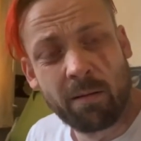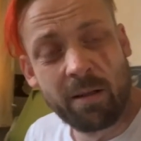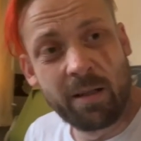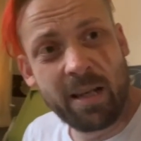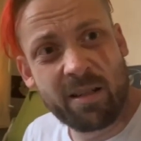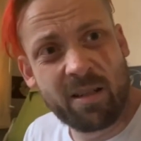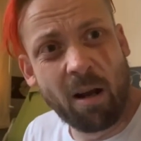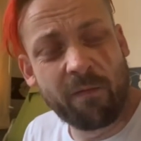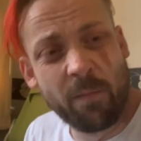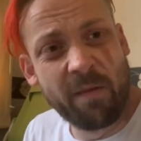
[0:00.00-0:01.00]
Does that
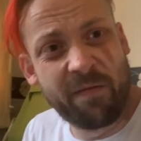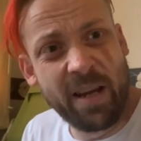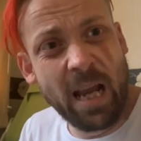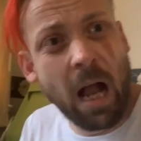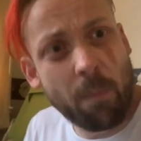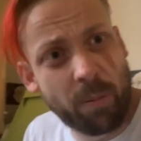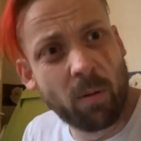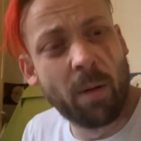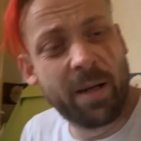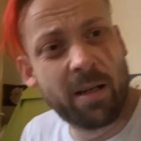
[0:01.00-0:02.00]
start from the feet up?
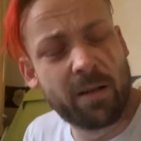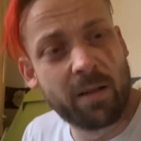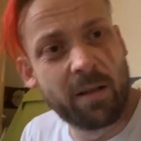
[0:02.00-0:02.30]
I mean,